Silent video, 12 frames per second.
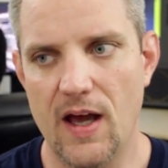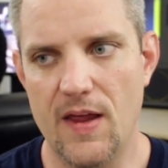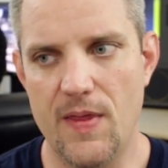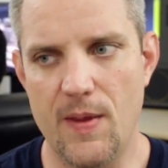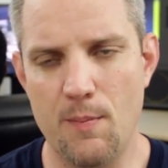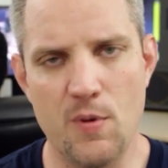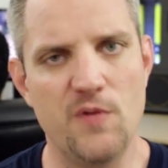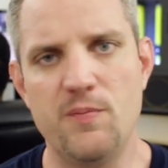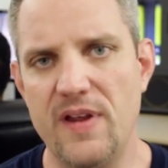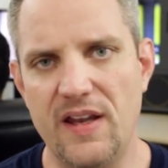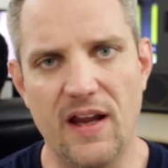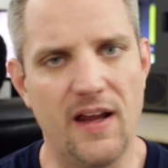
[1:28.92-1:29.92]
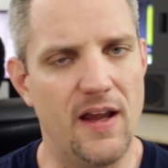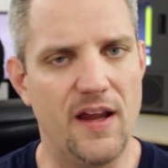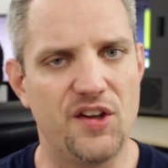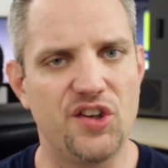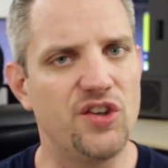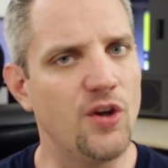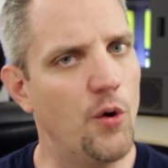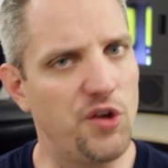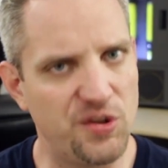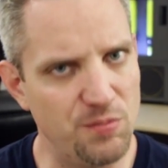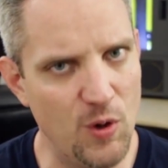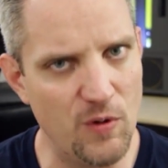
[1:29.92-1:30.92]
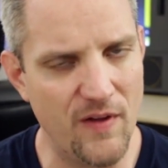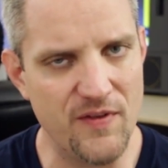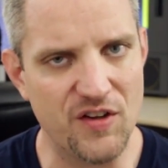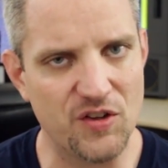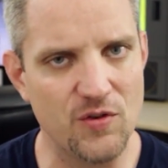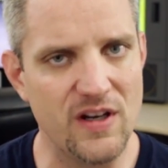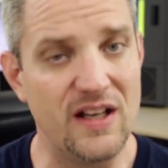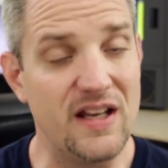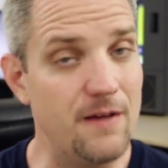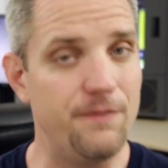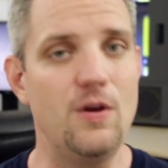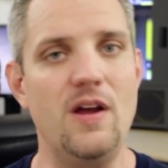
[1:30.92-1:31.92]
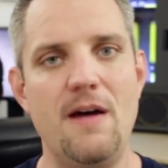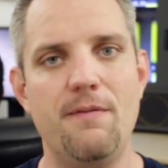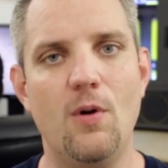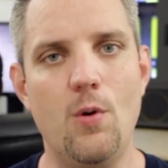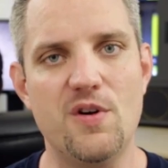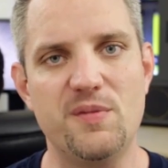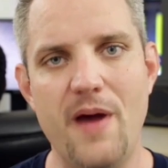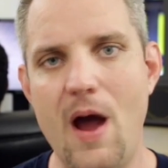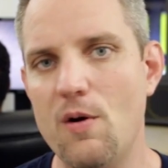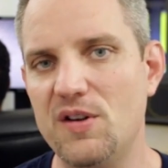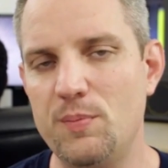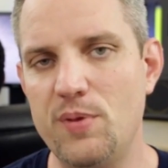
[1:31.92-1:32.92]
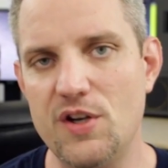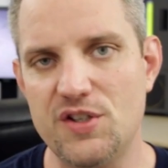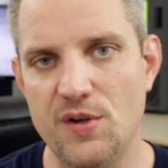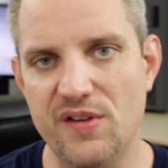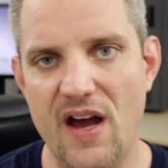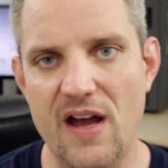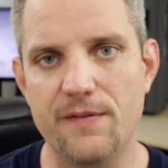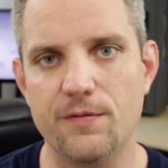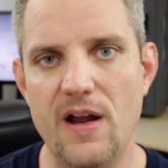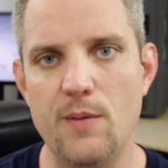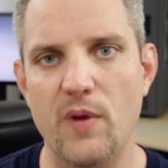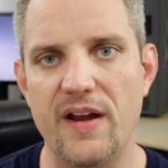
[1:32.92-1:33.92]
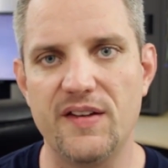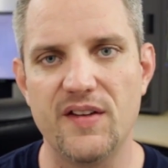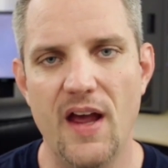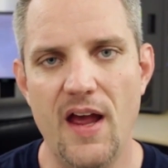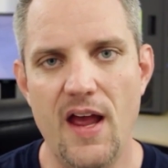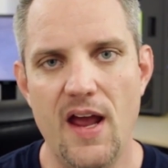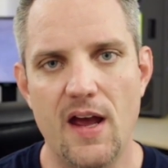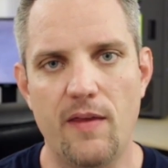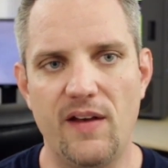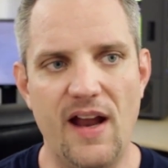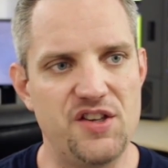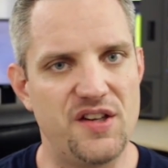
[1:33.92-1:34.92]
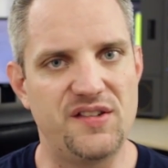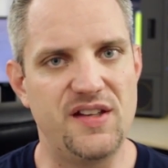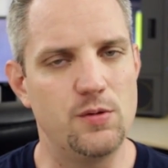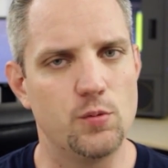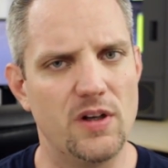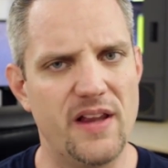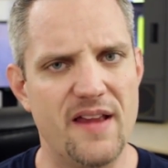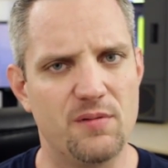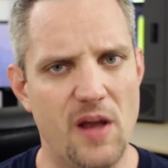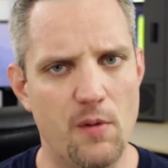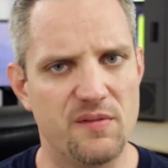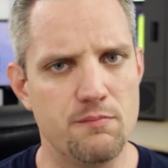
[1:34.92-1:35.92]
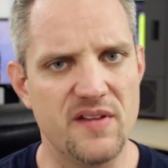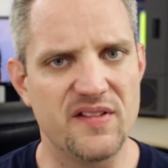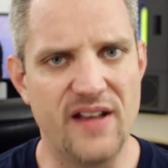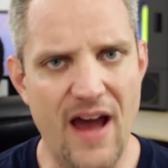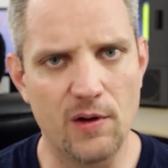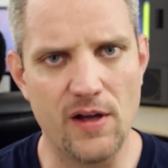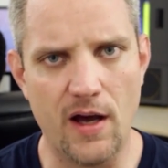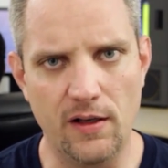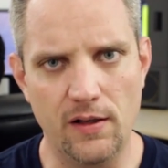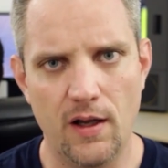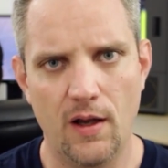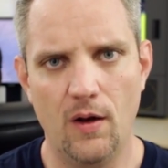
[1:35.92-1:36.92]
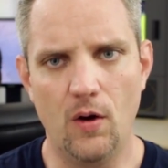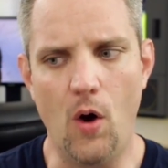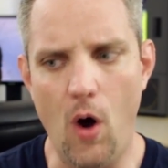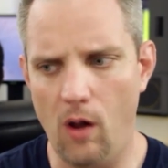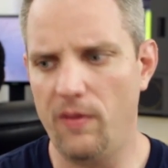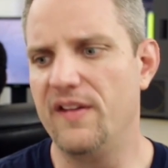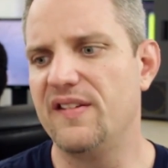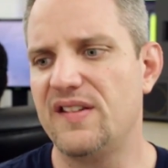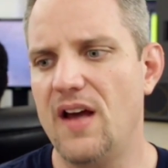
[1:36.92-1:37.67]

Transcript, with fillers: the movement is so smooth on the screen if you have the horsepower to push those high frame rates that I just didn't realize what I was missing out on all this